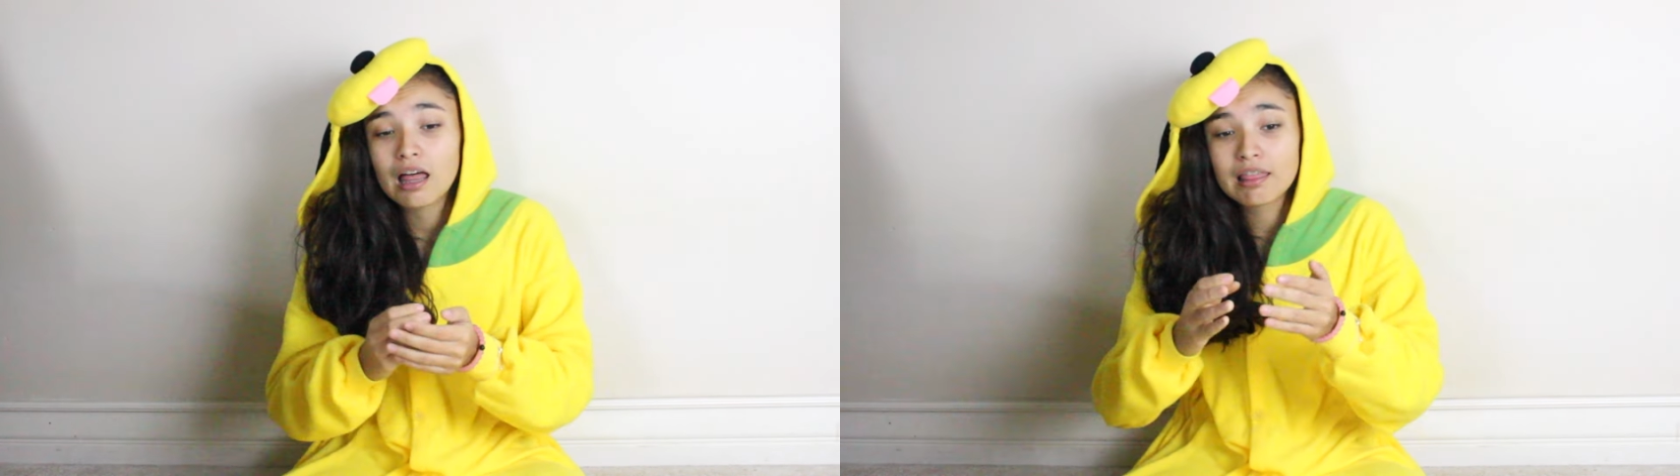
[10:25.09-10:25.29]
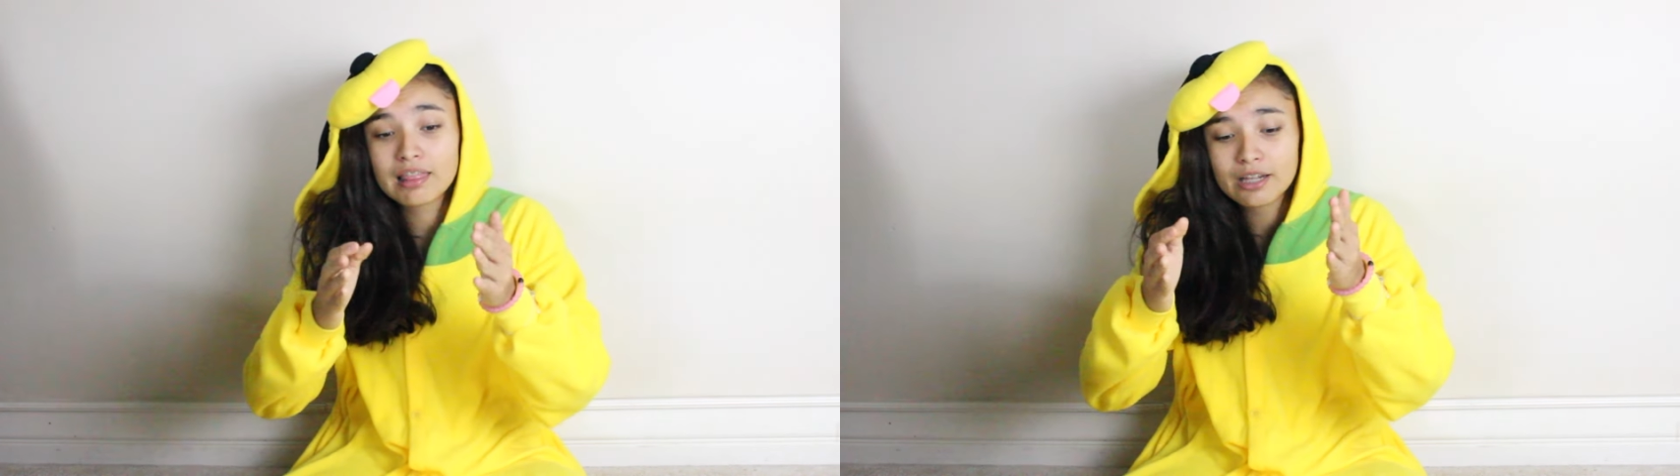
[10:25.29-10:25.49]

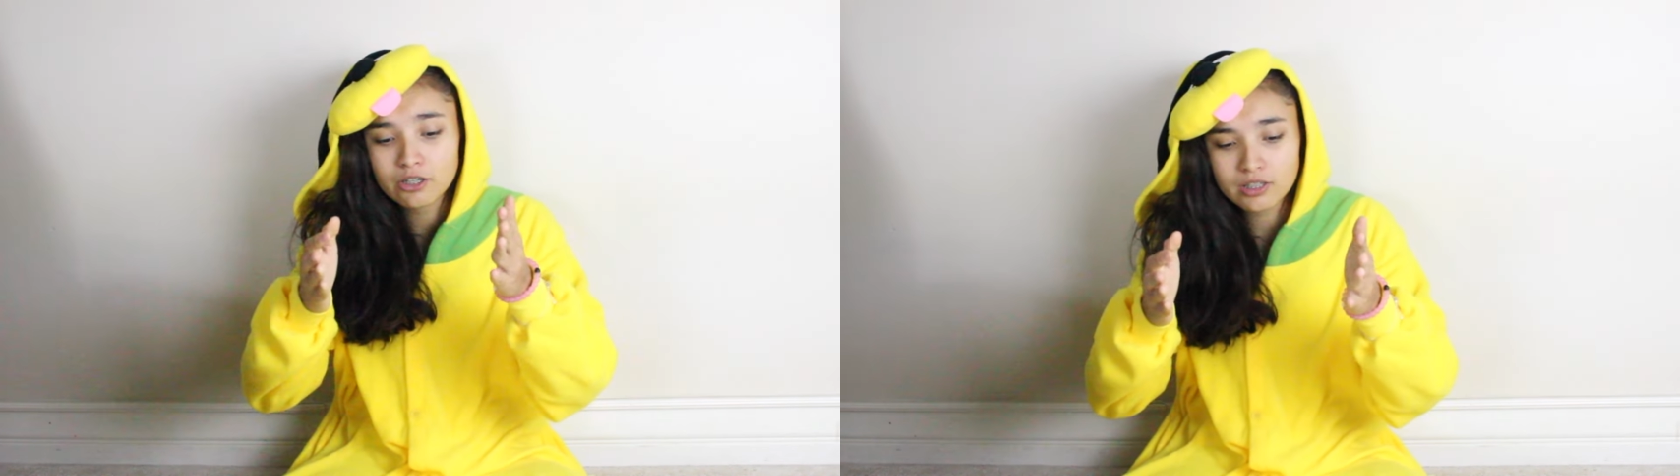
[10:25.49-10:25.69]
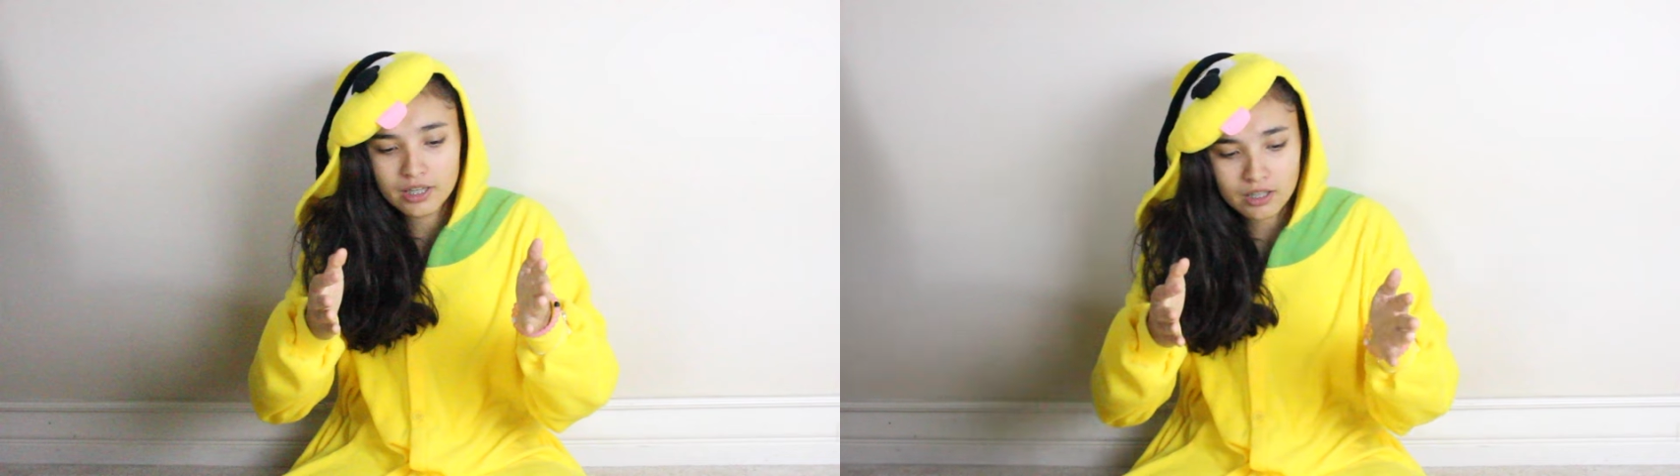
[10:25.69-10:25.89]

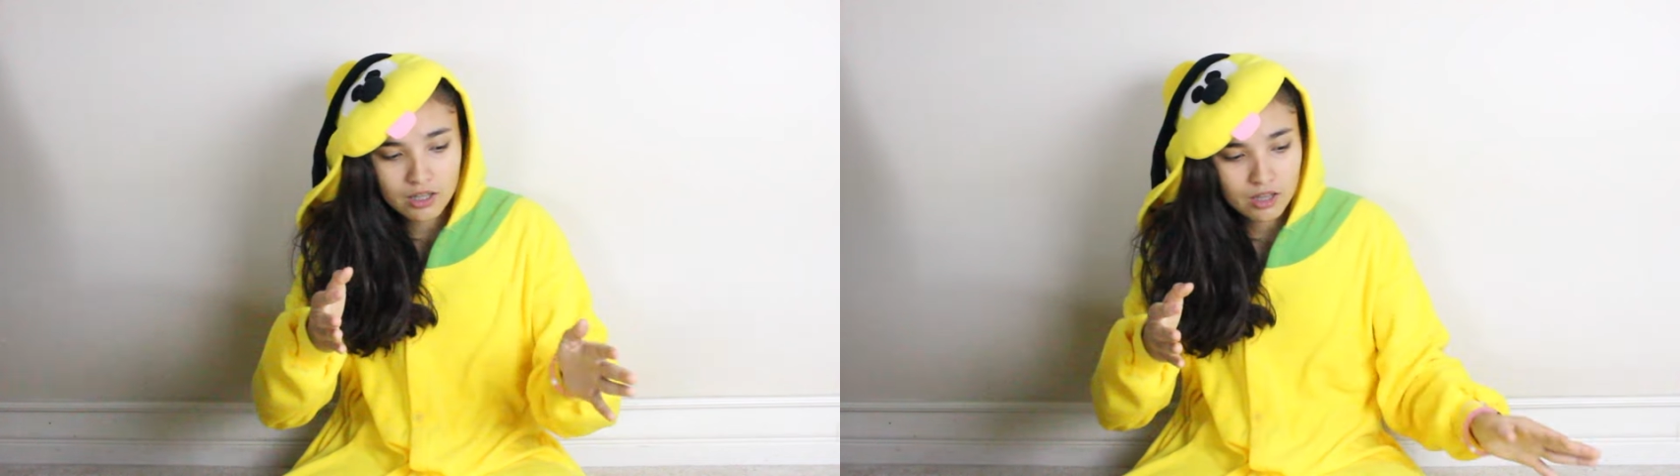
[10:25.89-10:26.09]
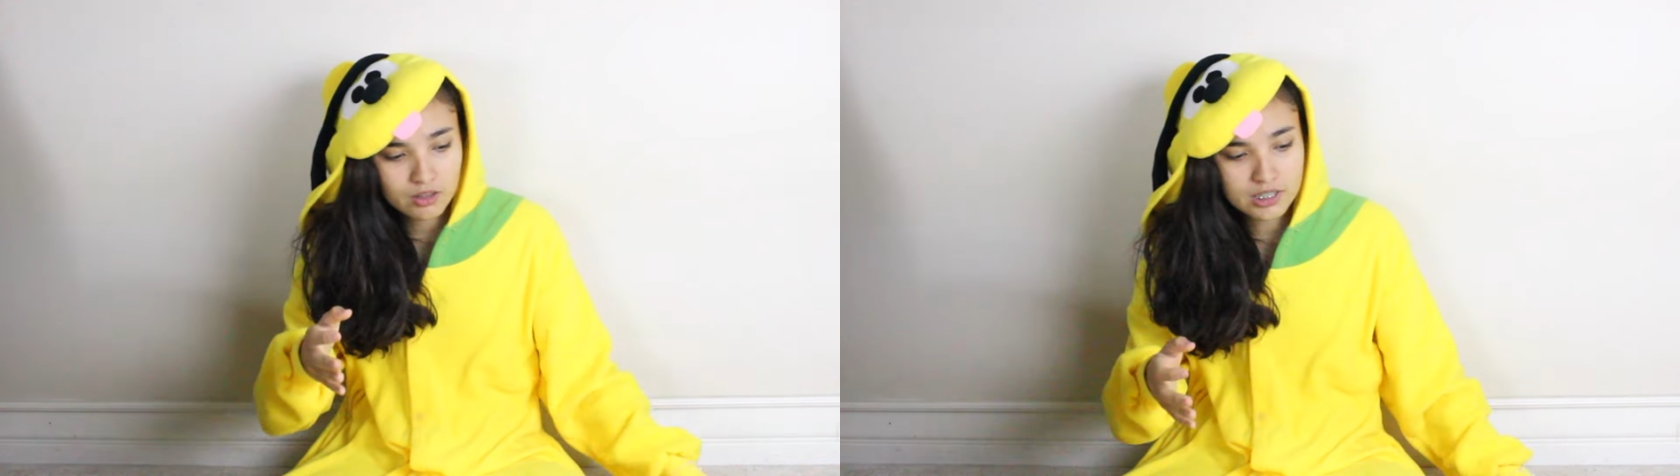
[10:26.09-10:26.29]
Literally,
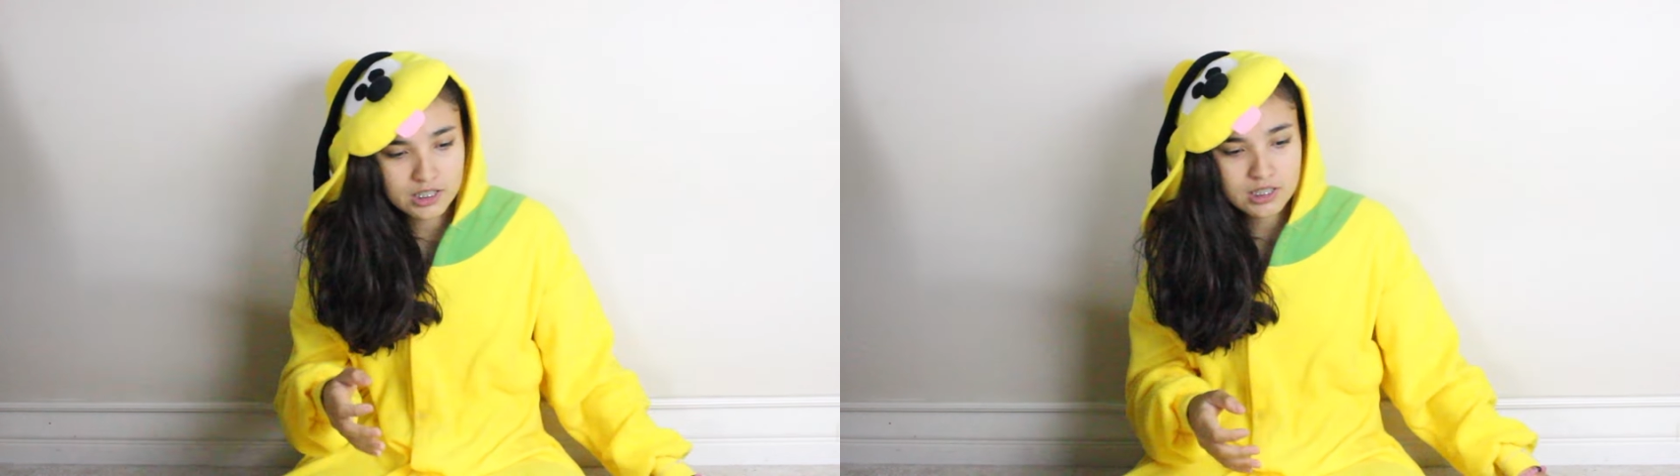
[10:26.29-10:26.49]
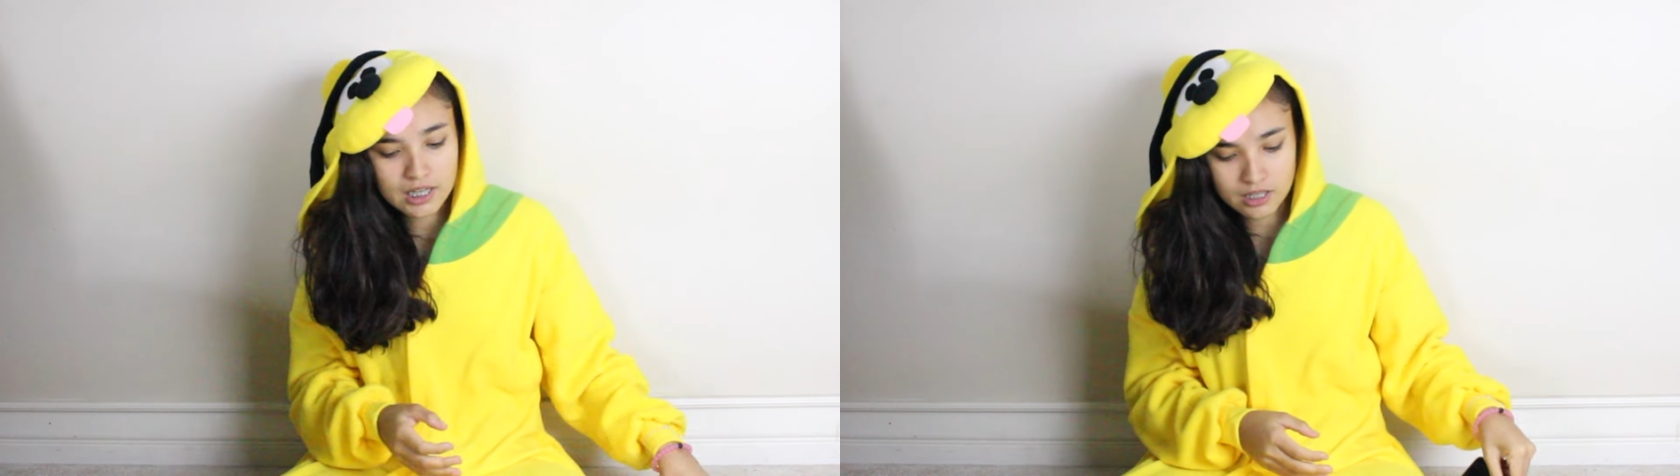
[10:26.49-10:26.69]
this
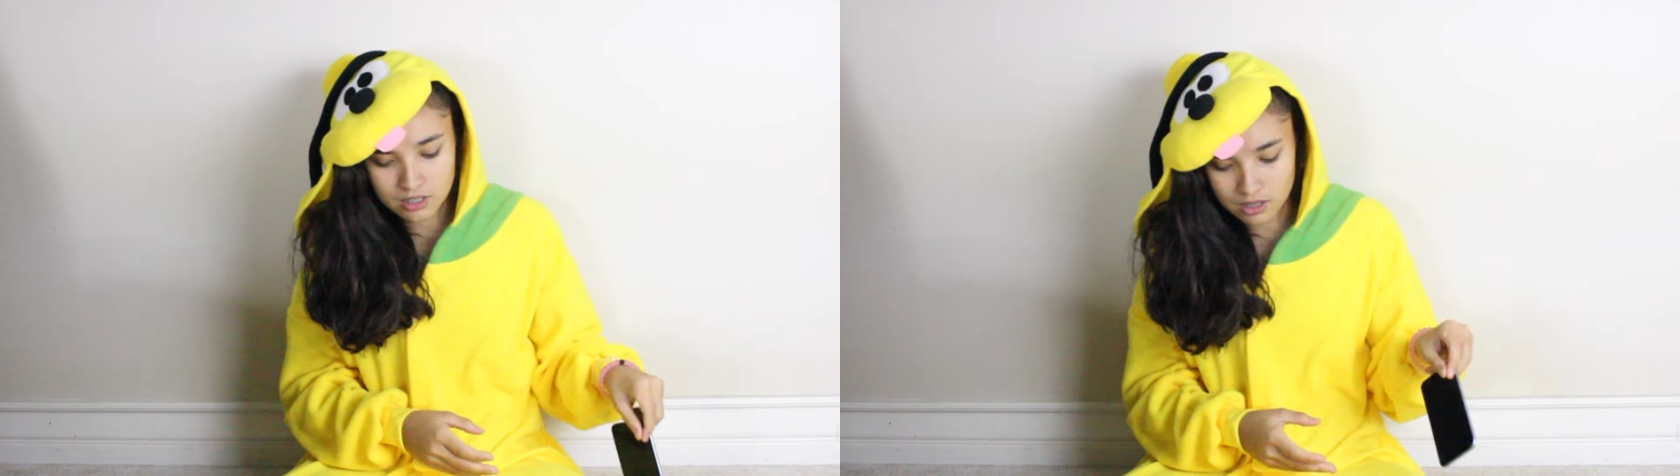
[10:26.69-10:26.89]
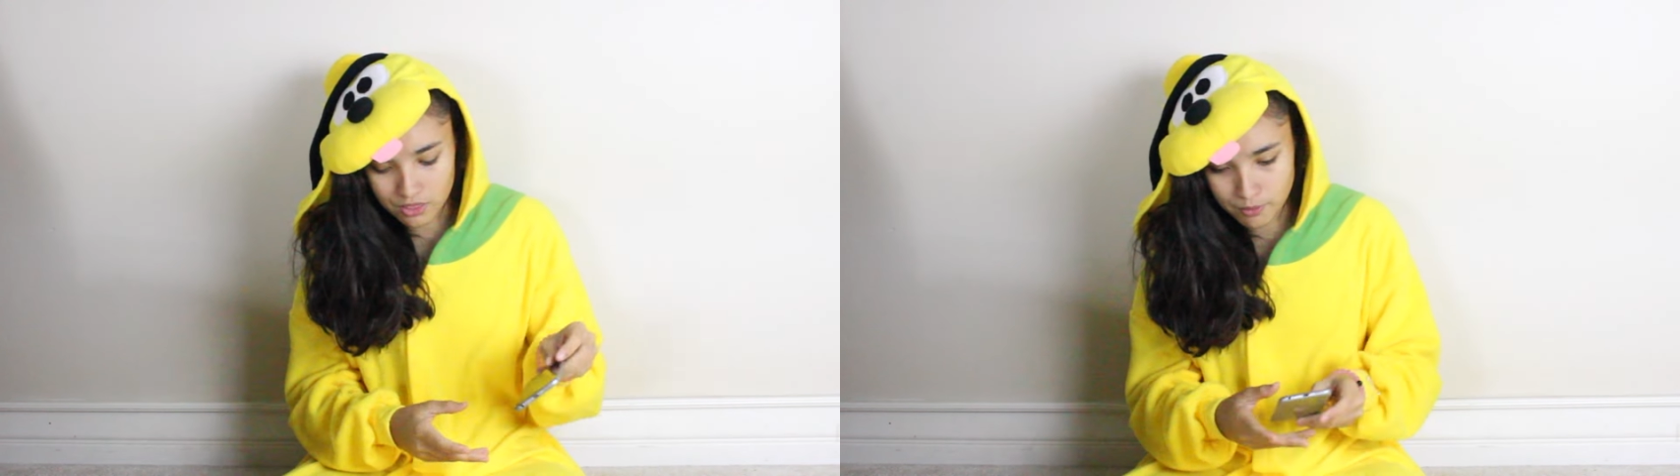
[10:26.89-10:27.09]
is,
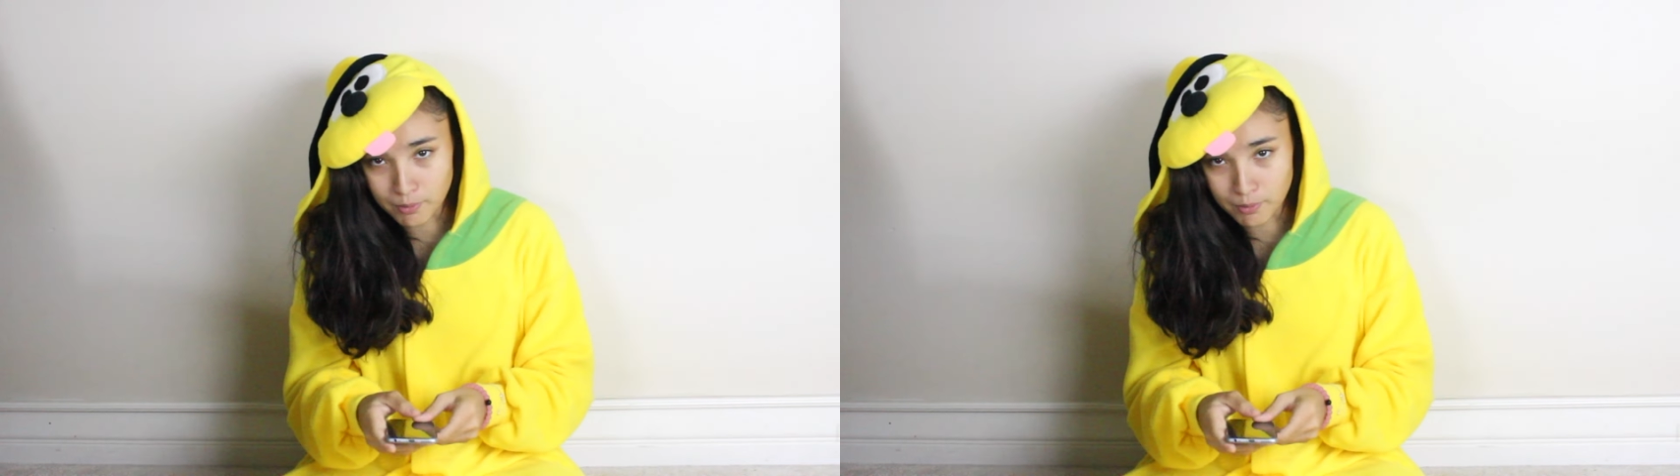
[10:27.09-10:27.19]
like, the